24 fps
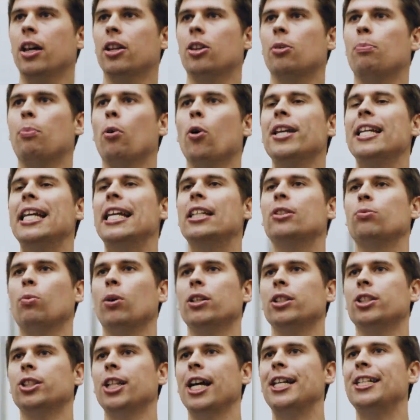The point is,
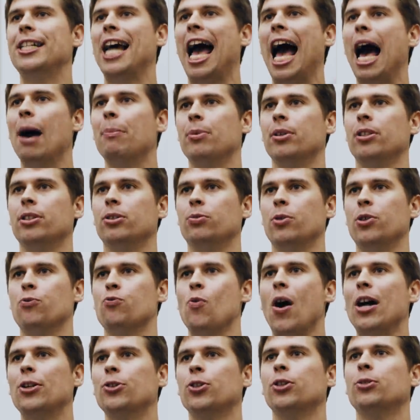once change happens, we
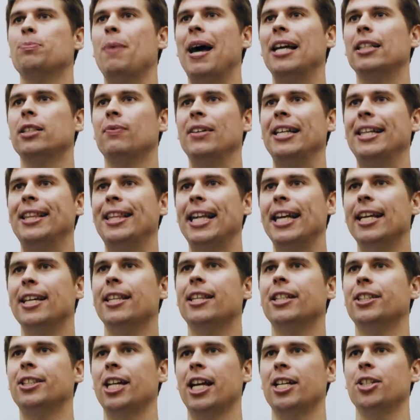retrospectively think of
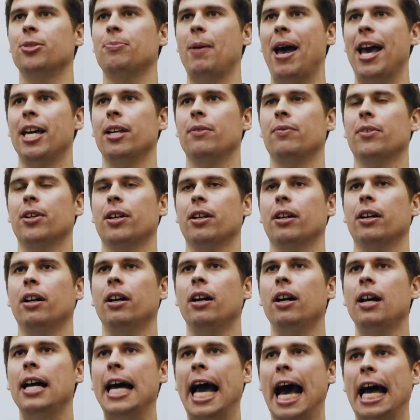the change behaviour
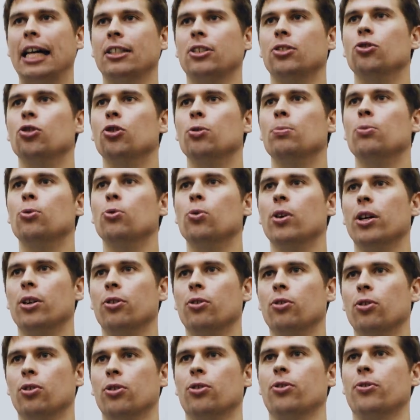as normal and
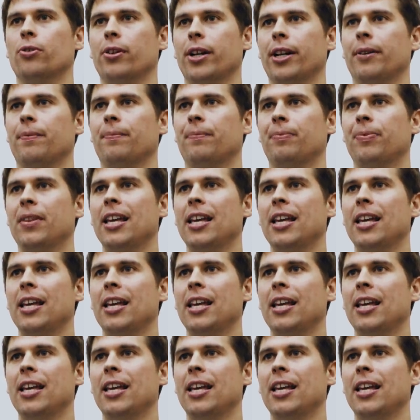ordinary.